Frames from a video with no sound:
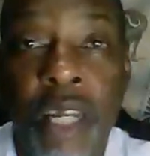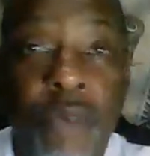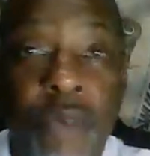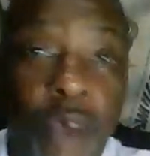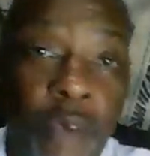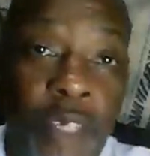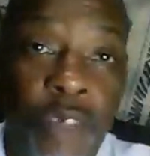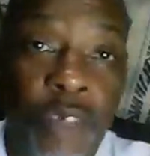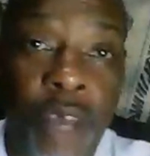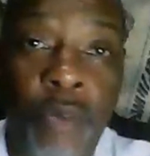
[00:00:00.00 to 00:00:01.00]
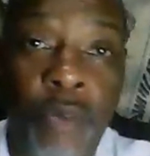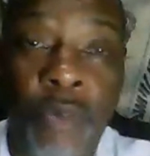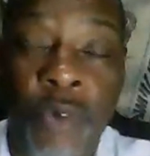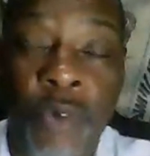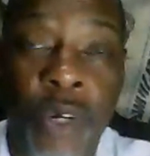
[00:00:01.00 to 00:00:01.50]
And if you already
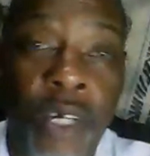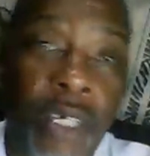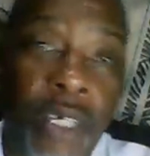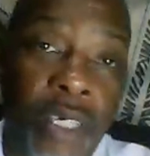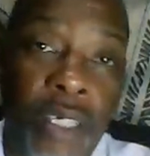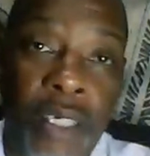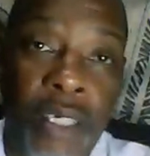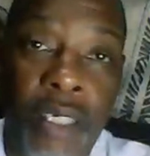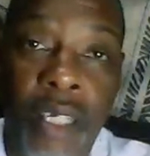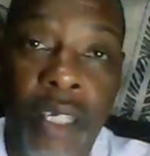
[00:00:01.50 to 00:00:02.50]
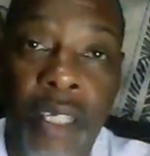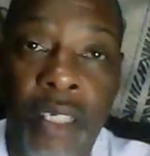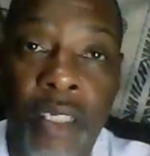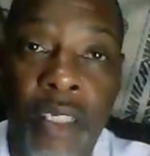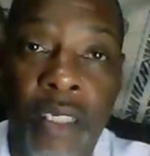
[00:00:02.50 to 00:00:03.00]
traveled before,
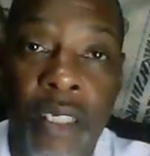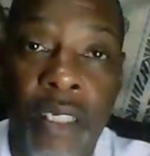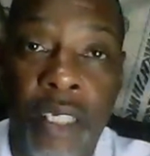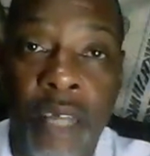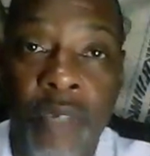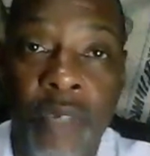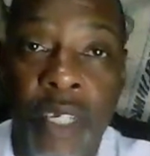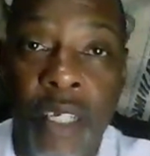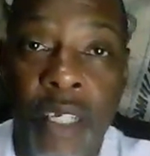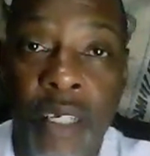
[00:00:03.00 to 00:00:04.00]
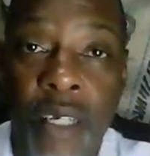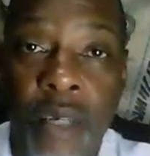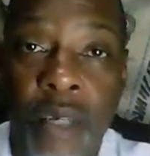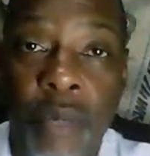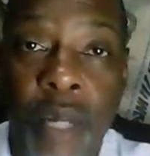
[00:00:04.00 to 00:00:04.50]
then you
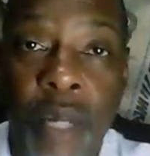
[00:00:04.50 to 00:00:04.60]
definitely.